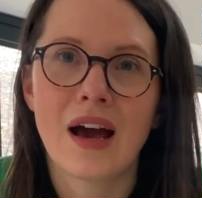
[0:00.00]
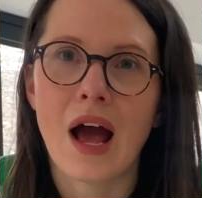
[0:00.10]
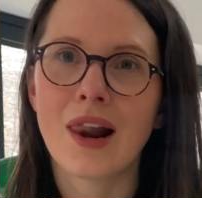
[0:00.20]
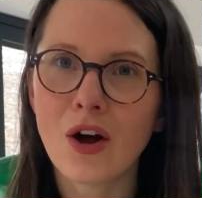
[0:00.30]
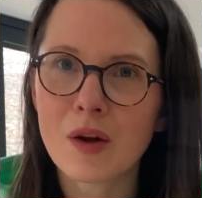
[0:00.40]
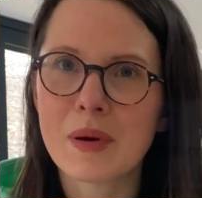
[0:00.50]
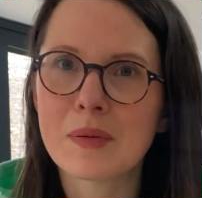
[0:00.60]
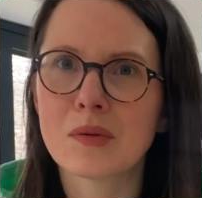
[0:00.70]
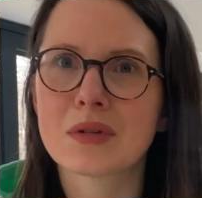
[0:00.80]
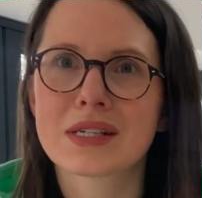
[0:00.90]
A lot of
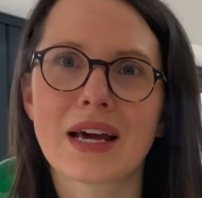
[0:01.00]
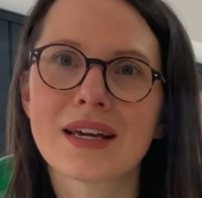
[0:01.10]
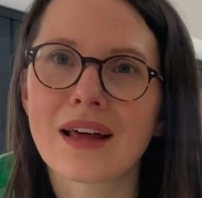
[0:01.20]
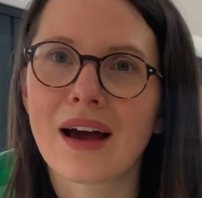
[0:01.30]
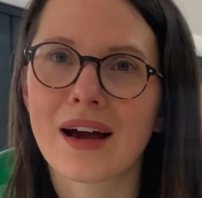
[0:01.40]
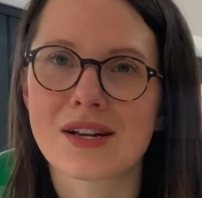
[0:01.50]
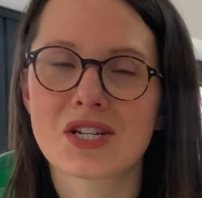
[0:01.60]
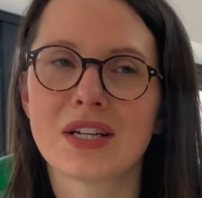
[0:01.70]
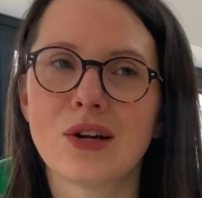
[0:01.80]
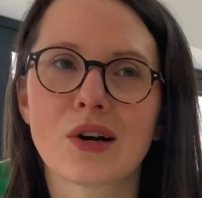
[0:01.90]
people will say that,
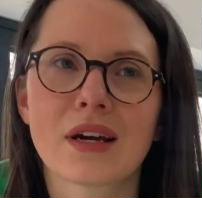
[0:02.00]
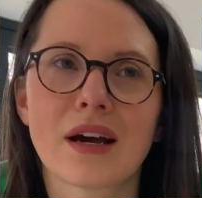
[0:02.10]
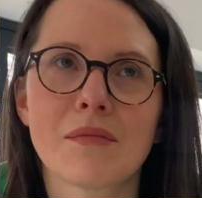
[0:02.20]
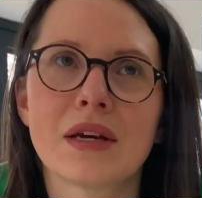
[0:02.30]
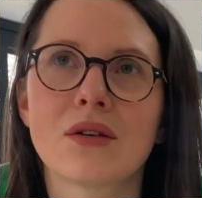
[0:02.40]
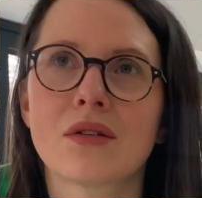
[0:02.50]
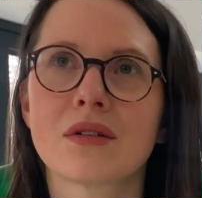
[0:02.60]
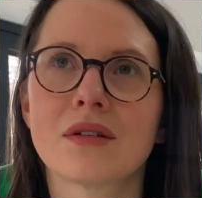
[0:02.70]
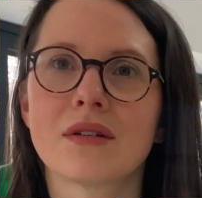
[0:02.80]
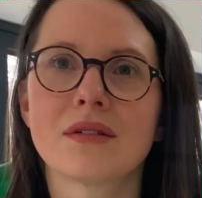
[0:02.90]
actually, looking at me, they'll
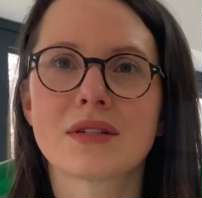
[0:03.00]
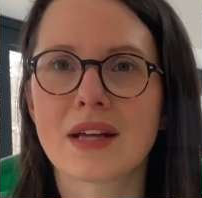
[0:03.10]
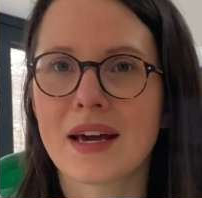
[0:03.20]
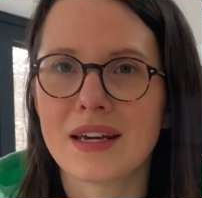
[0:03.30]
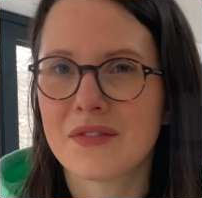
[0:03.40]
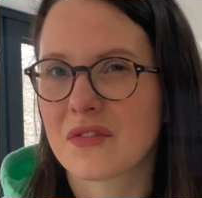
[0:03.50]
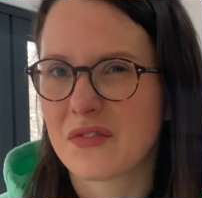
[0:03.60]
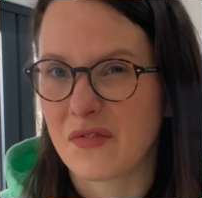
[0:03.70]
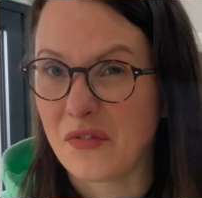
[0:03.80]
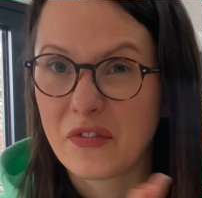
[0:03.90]
say,
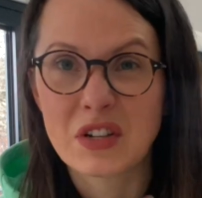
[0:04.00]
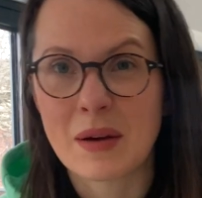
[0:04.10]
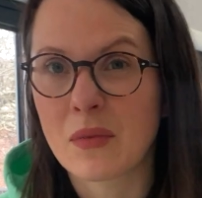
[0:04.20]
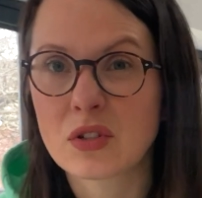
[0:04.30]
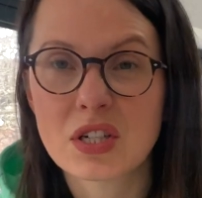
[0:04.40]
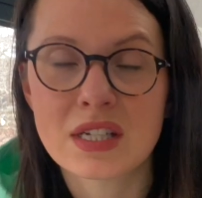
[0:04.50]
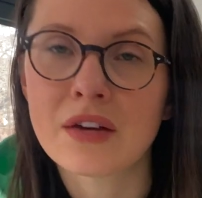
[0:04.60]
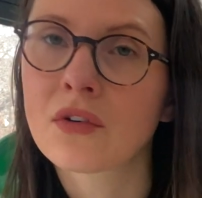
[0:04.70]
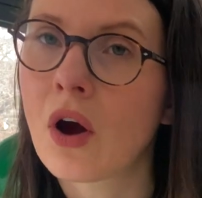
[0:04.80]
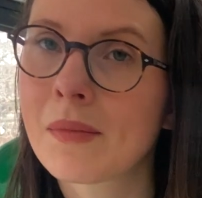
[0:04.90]
even, for example, just
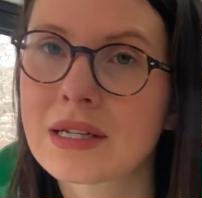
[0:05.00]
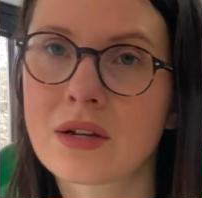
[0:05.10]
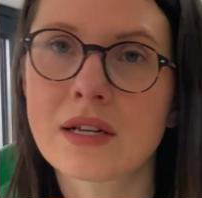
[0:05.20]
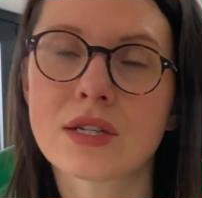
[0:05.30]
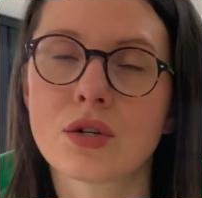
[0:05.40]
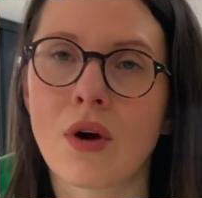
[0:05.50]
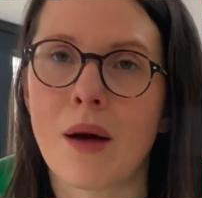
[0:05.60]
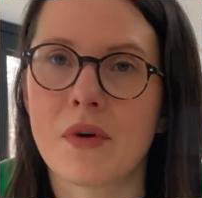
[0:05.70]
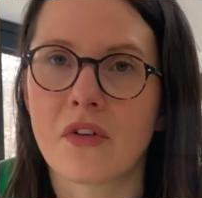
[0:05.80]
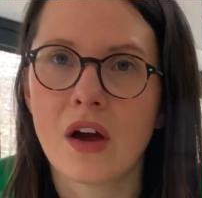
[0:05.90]
even comments on
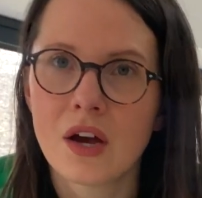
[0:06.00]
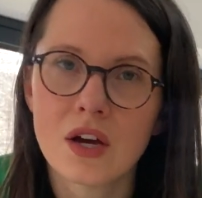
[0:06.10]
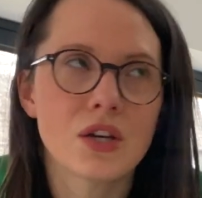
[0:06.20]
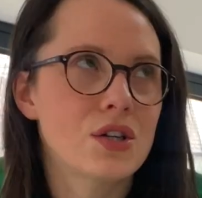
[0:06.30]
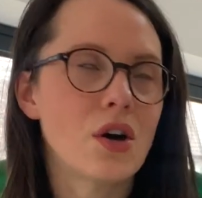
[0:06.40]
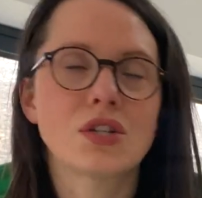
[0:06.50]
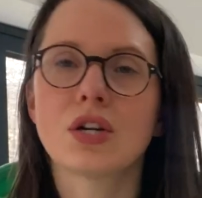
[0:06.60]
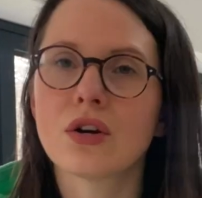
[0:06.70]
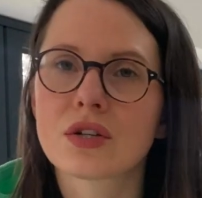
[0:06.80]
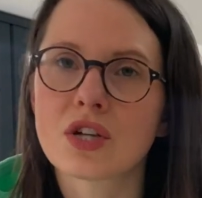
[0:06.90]
Instagram of, God, you
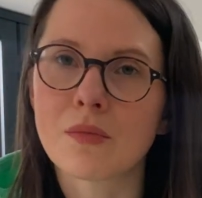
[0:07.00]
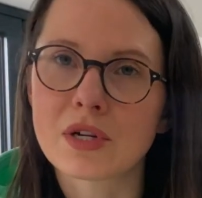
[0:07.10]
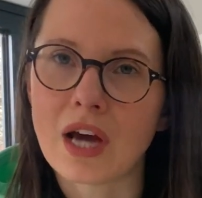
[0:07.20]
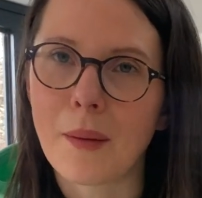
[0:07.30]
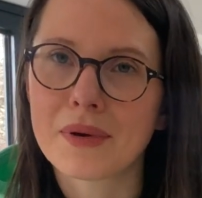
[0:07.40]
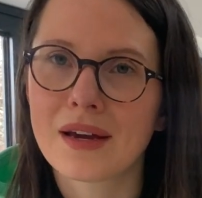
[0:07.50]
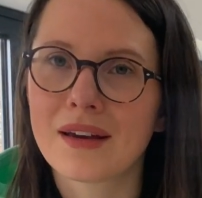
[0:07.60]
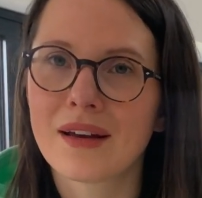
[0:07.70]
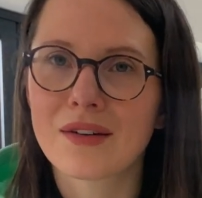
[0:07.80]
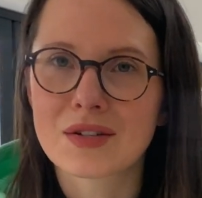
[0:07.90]
look so much happier,
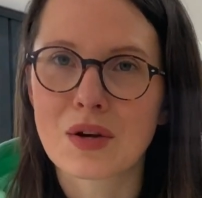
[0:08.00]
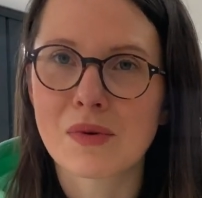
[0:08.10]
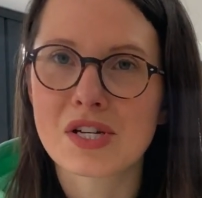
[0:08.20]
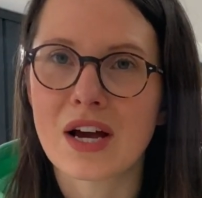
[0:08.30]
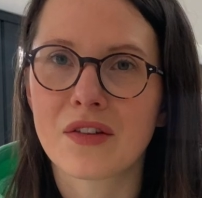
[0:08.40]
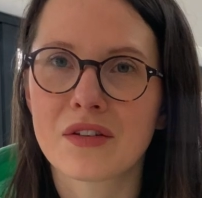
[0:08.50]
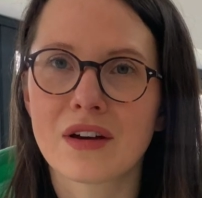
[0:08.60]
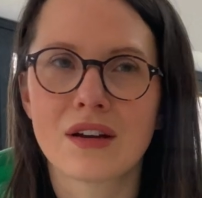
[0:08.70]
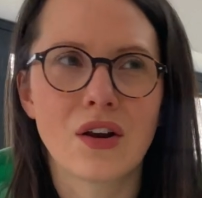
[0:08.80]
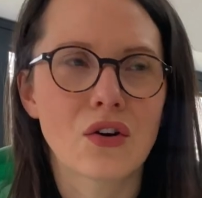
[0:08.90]
you look so much healthier,
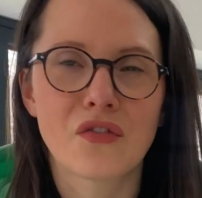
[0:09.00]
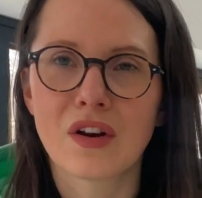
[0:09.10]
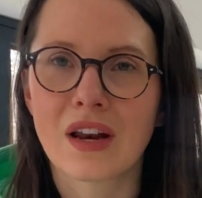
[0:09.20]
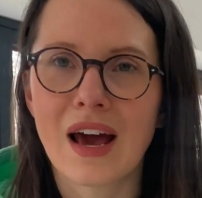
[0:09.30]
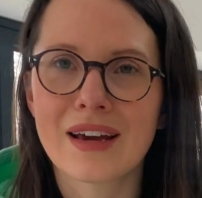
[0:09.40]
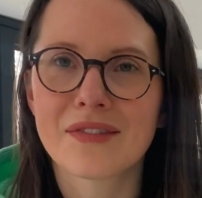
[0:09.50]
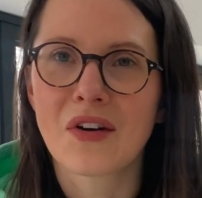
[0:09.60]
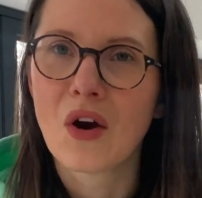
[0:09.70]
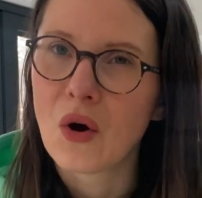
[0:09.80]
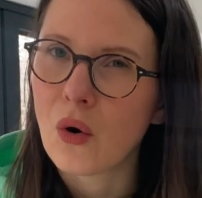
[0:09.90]
you look full of life.
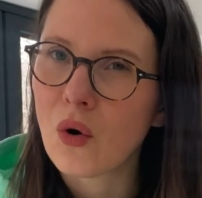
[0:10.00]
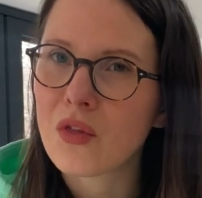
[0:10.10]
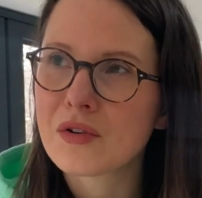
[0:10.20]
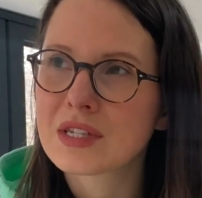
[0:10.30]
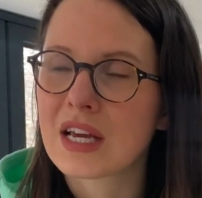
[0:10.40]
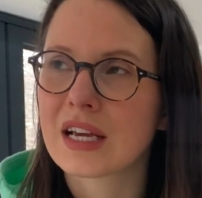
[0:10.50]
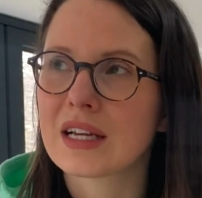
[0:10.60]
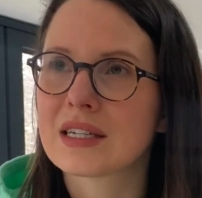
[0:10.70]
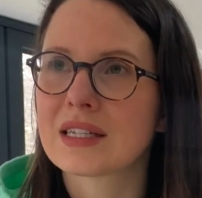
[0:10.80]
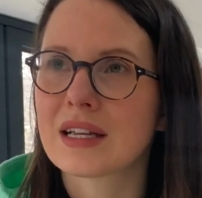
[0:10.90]
All those
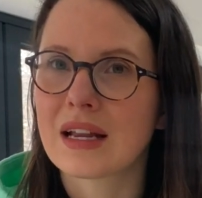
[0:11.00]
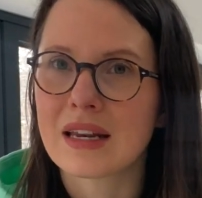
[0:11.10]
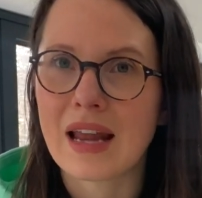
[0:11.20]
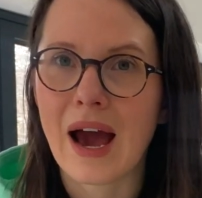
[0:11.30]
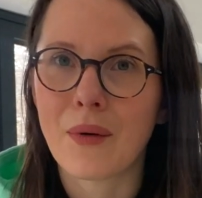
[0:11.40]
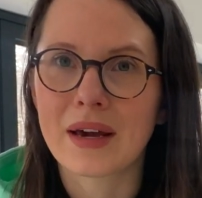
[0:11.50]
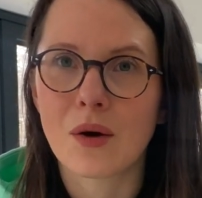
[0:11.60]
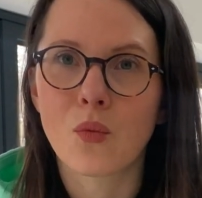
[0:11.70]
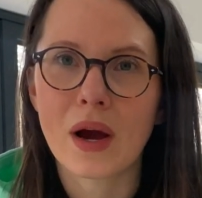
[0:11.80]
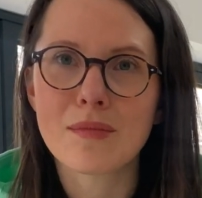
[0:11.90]
things, now I
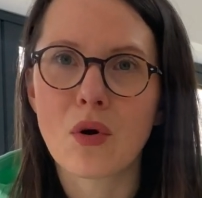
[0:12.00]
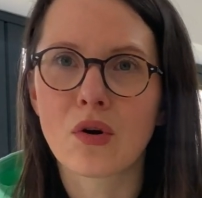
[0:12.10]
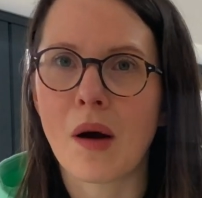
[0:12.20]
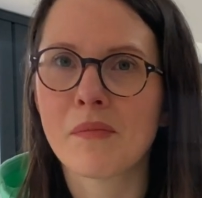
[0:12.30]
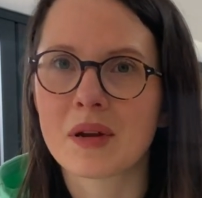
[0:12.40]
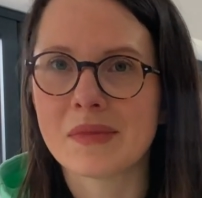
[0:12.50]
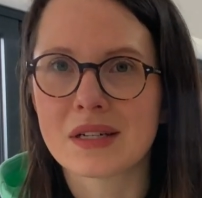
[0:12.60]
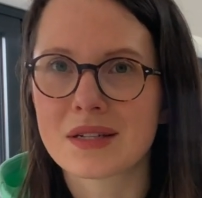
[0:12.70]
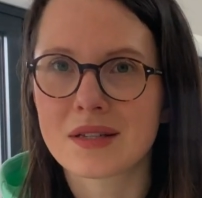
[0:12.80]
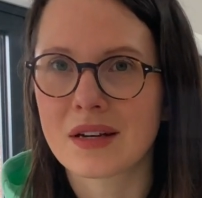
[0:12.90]
get way more
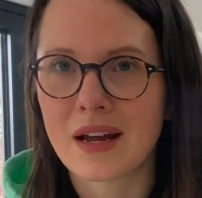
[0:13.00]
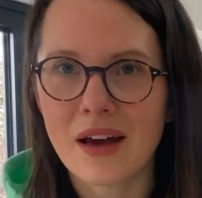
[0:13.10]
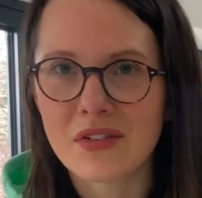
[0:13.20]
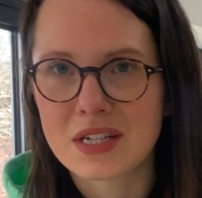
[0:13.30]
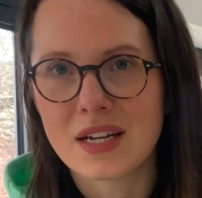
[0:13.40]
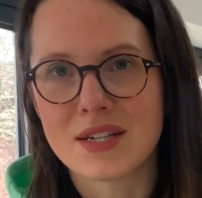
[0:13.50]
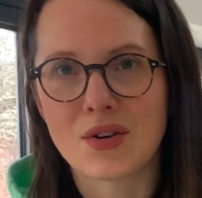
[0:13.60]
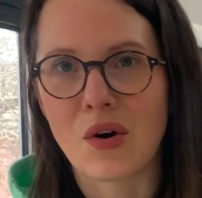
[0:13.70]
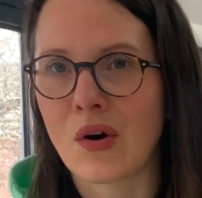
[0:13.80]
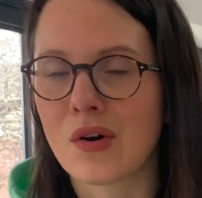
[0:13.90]
compliments than I ever
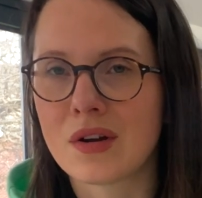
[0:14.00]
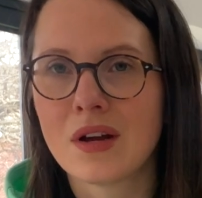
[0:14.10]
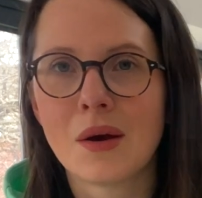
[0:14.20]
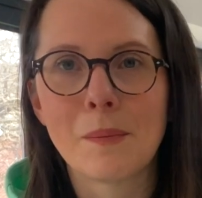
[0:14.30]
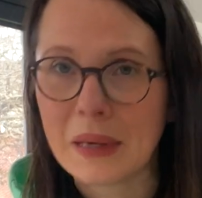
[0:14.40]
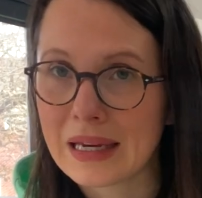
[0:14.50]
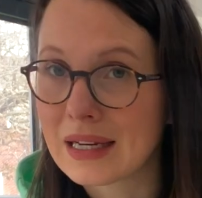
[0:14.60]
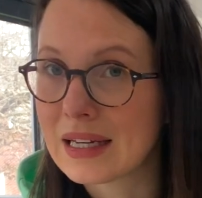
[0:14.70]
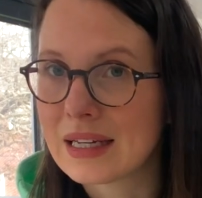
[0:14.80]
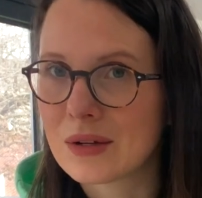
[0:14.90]
did on being
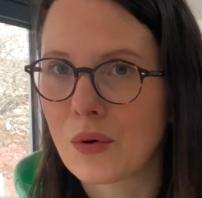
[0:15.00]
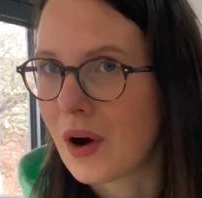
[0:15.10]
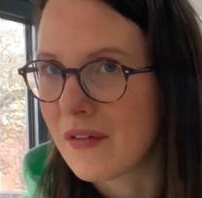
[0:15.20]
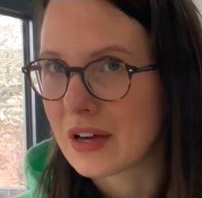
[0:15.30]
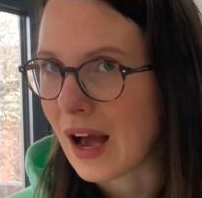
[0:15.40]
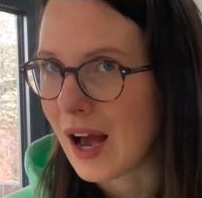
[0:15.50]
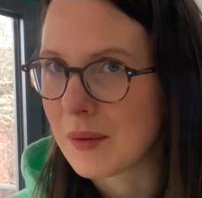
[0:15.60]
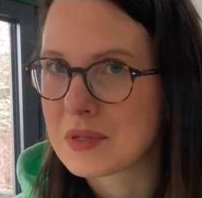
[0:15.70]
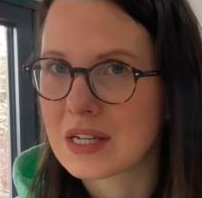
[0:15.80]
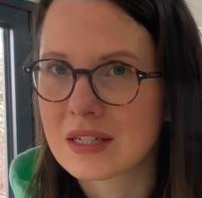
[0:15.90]
lean or having
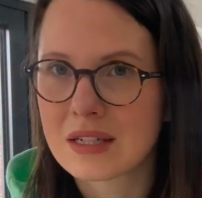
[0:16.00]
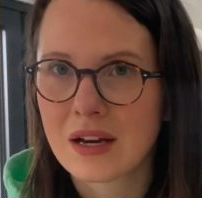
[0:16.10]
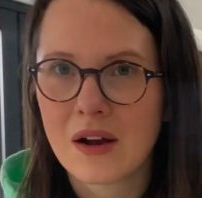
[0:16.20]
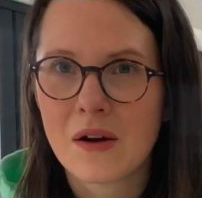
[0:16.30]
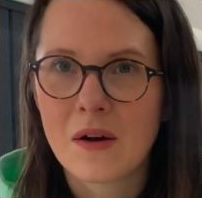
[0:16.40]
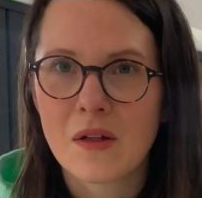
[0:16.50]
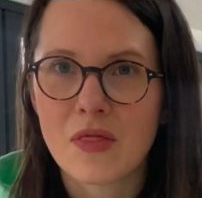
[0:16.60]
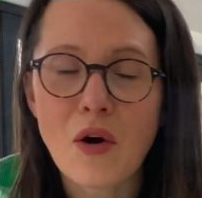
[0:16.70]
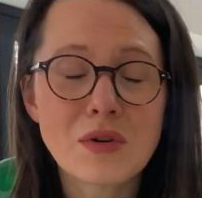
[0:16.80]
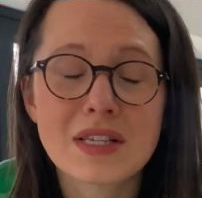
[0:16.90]
abs, and
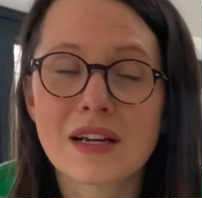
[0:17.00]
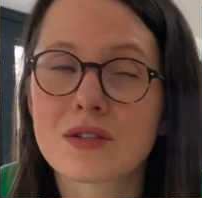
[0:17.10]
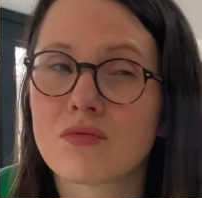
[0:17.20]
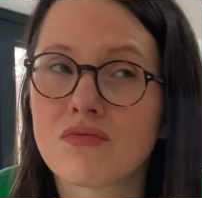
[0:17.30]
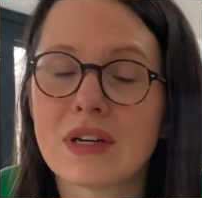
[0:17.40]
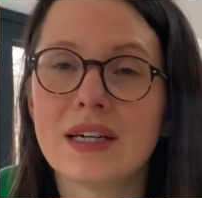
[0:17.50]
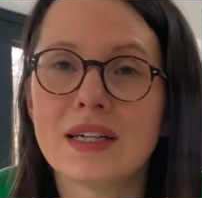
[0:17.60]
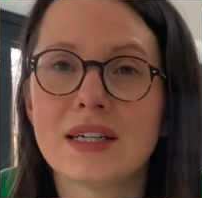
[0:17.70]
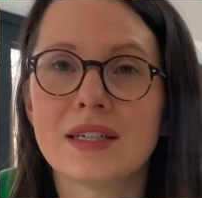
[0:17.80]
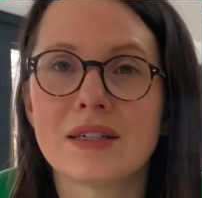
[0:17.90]
those things
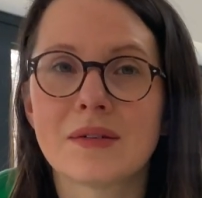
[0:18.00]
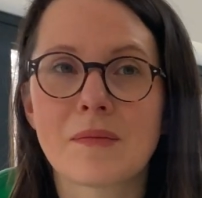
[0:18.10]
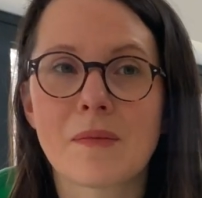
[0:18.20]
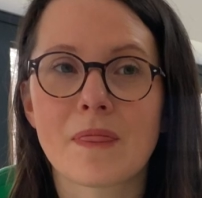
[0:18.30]
really